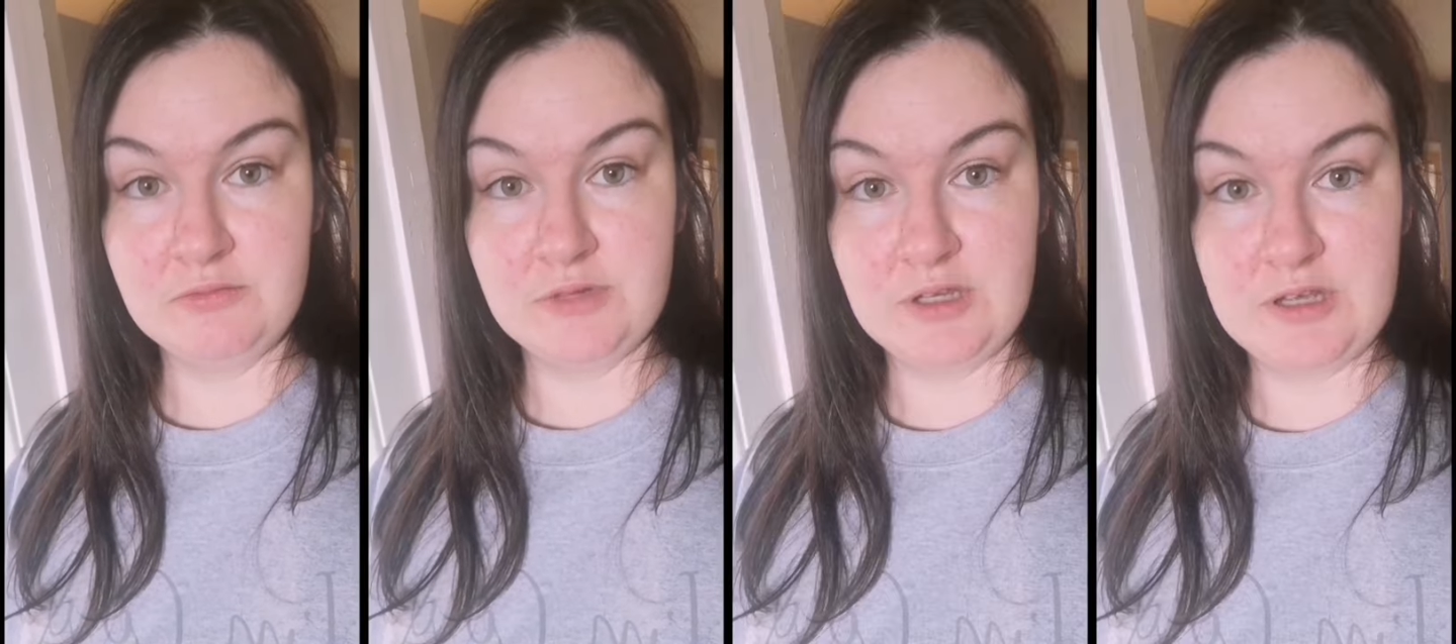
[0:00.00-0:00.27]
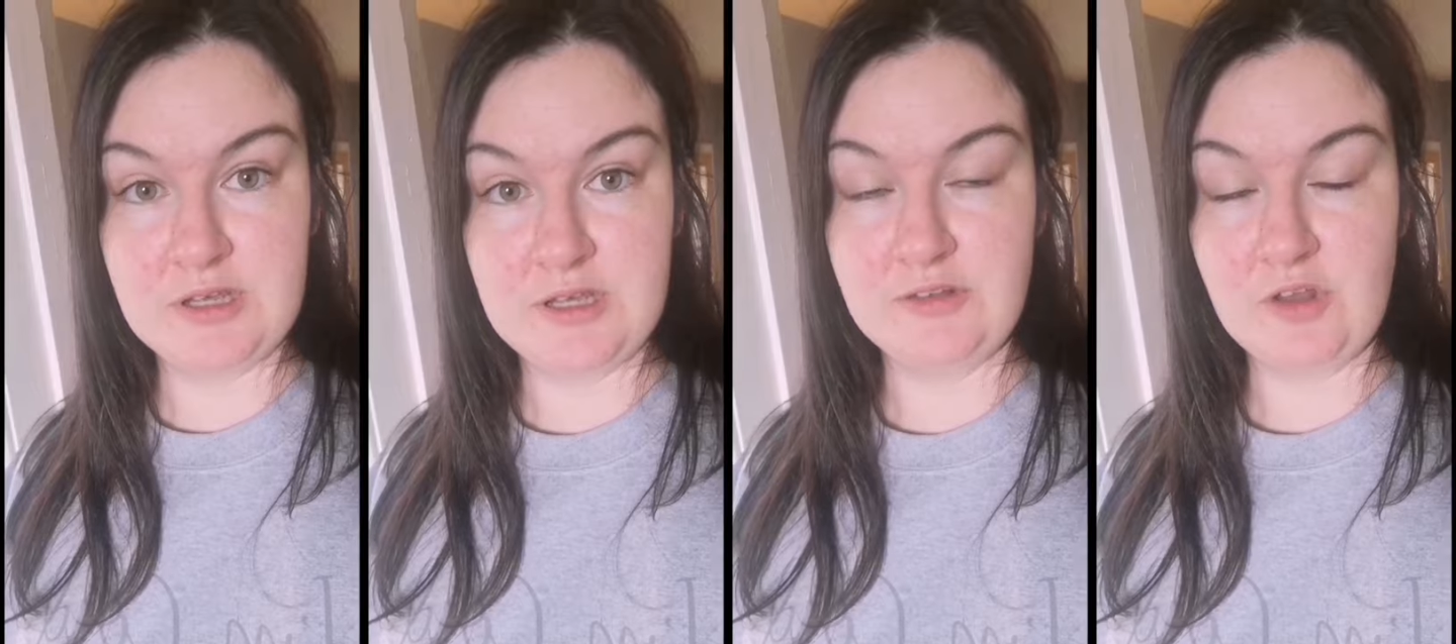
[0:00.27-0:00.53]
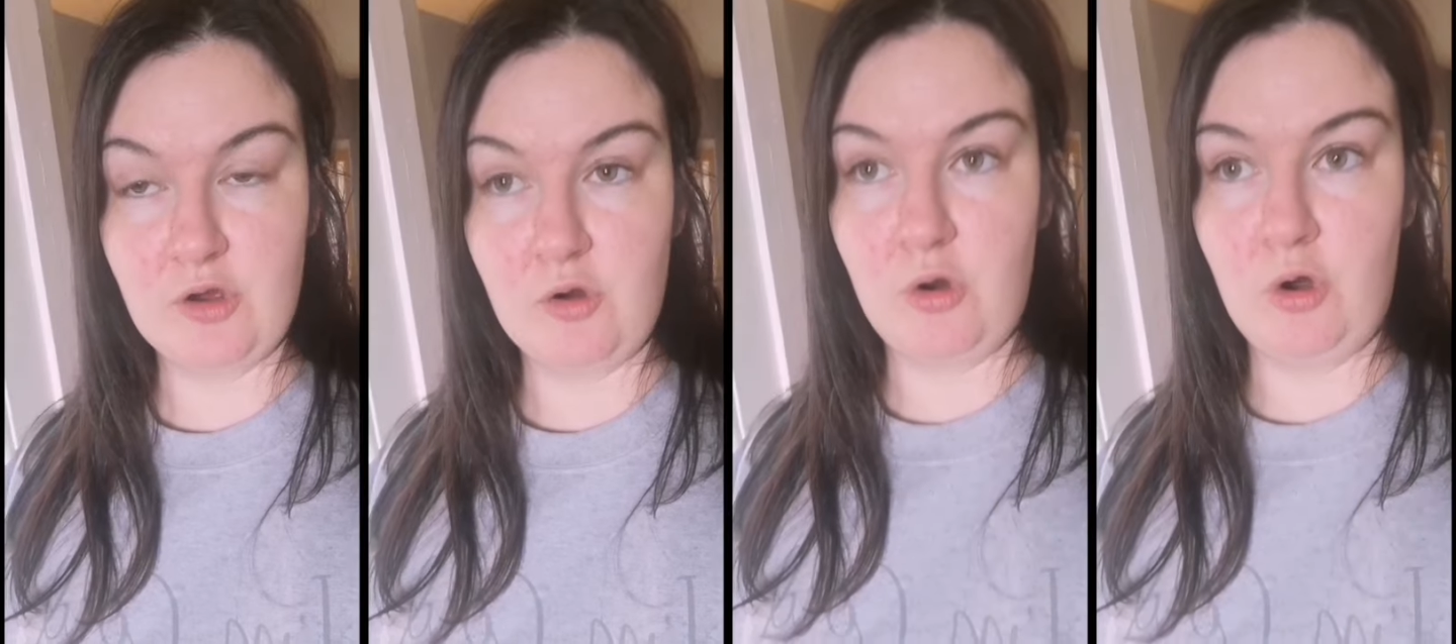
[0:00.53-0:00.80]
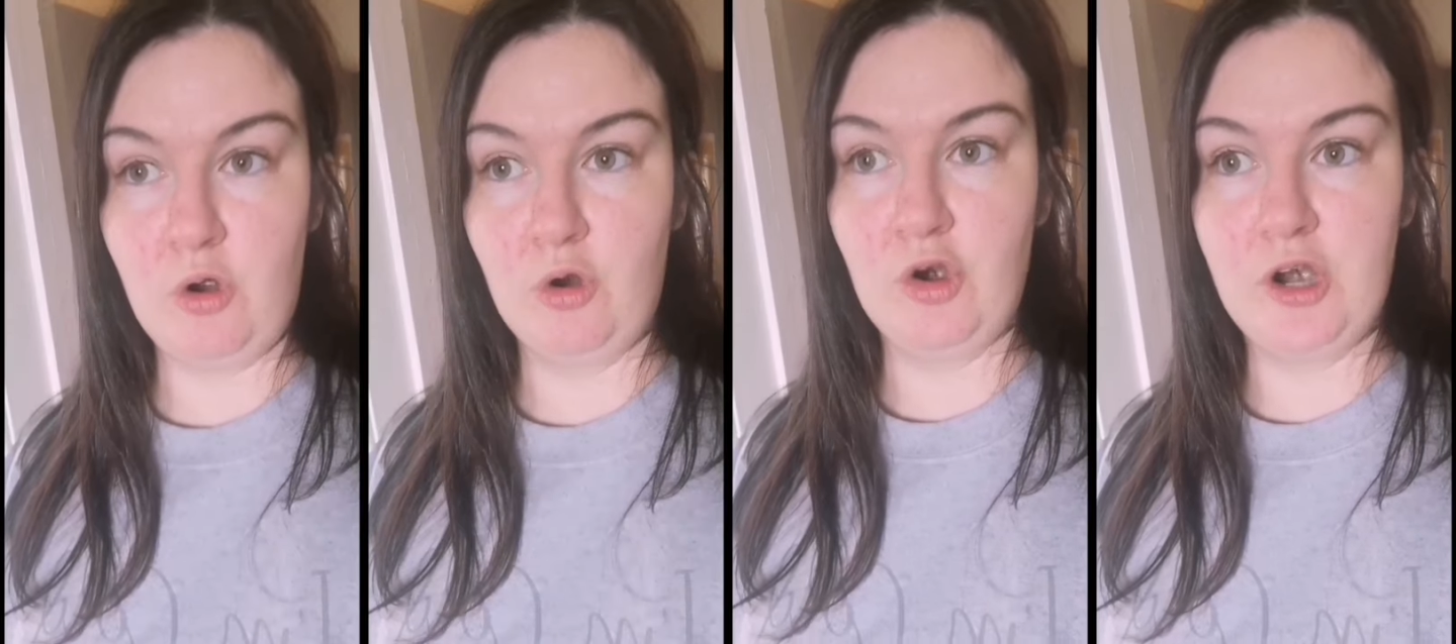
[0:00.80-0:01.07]
It is
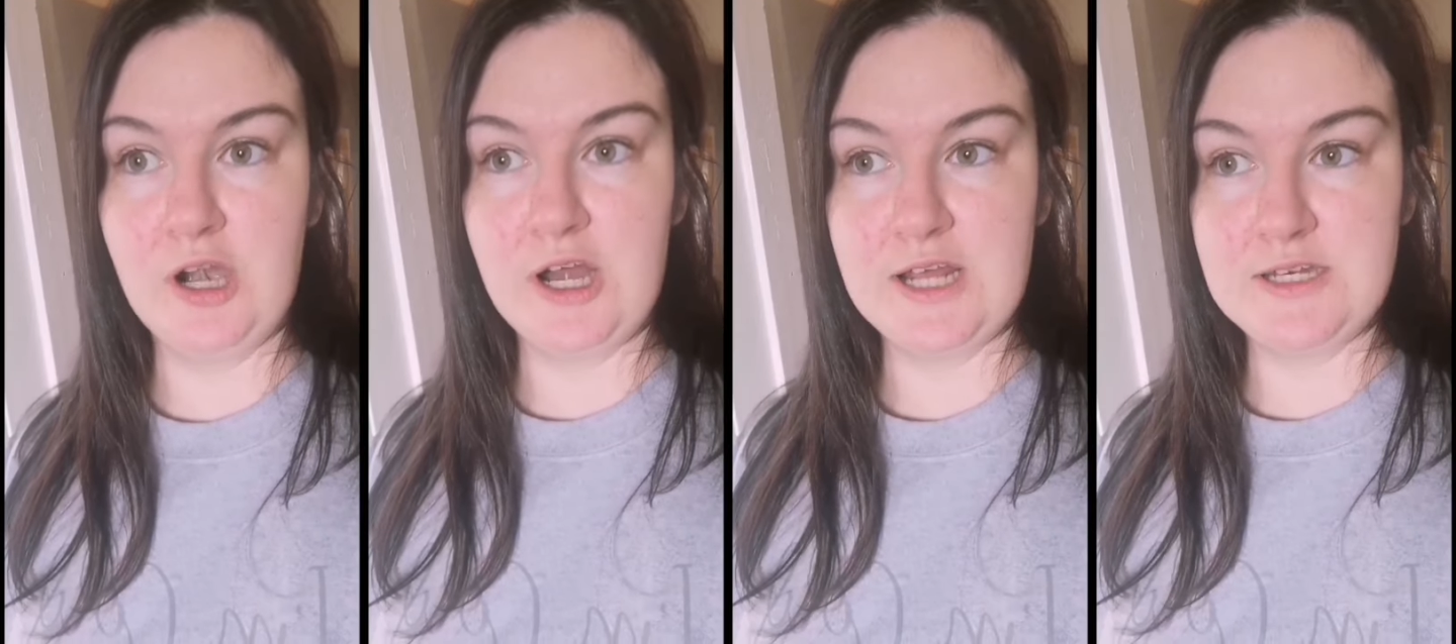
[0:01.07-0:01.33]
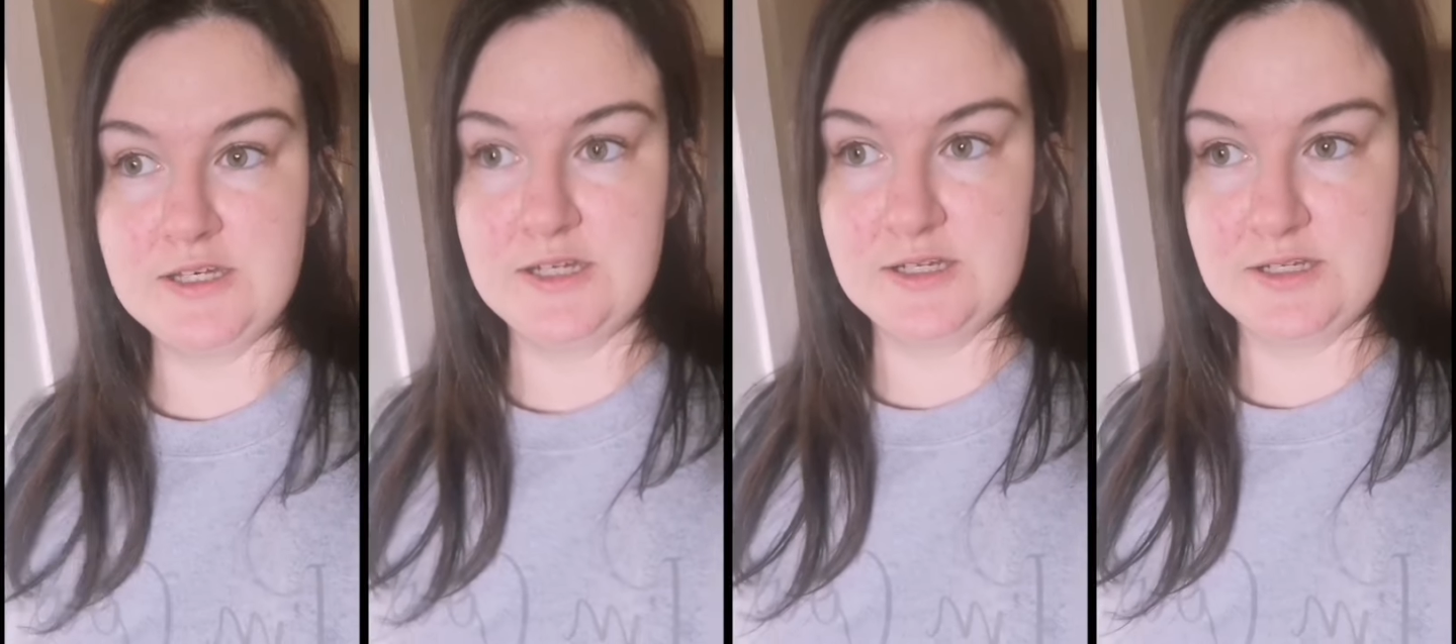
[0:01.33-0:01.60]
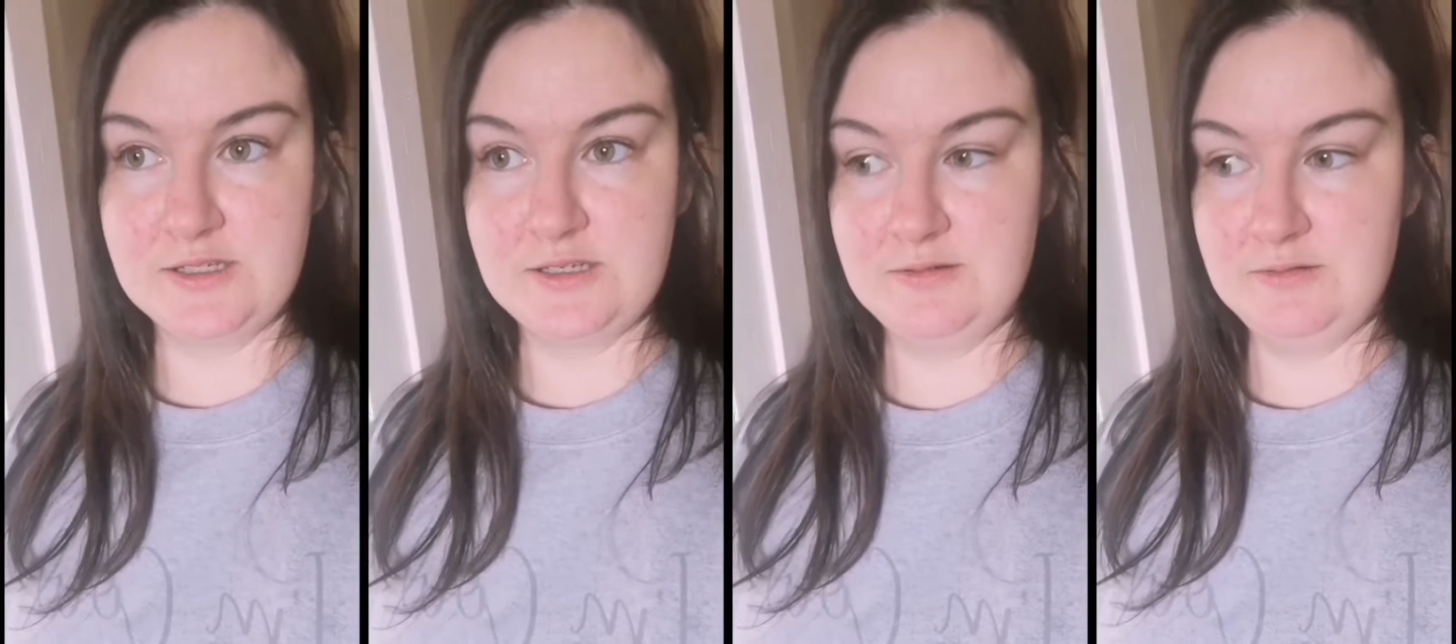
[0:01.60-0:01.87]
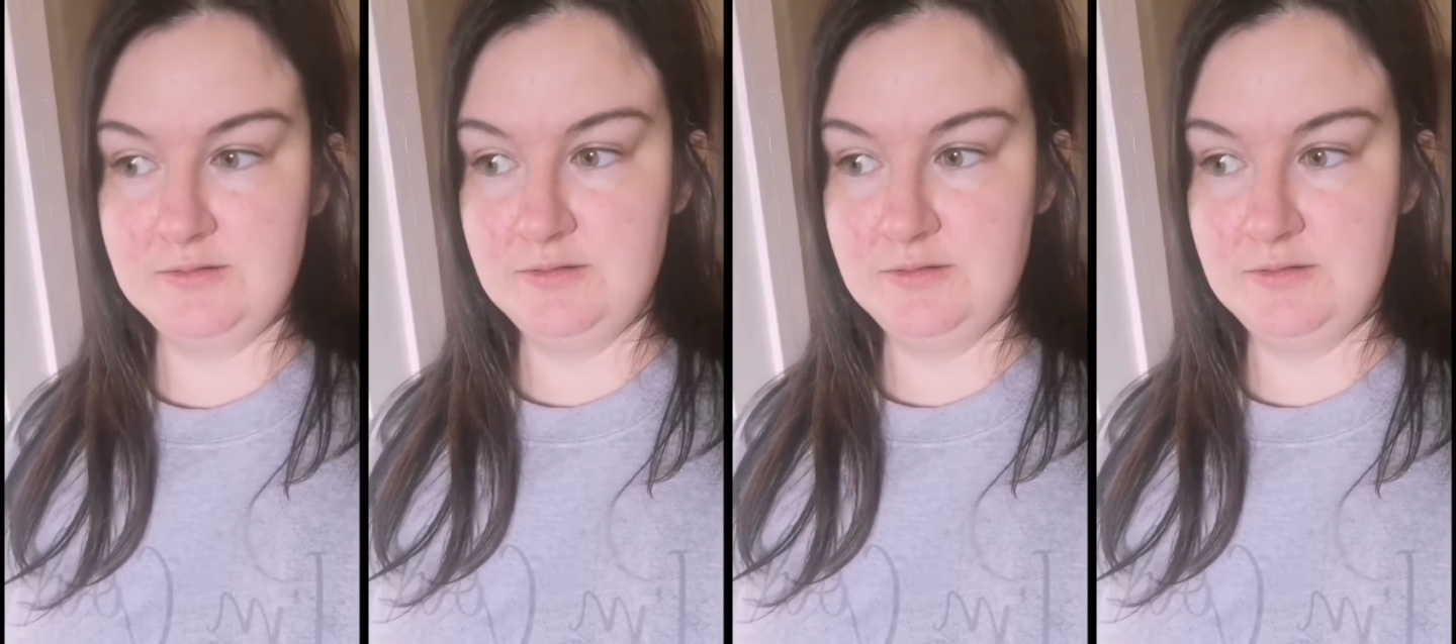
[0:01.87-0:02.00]
horrendous.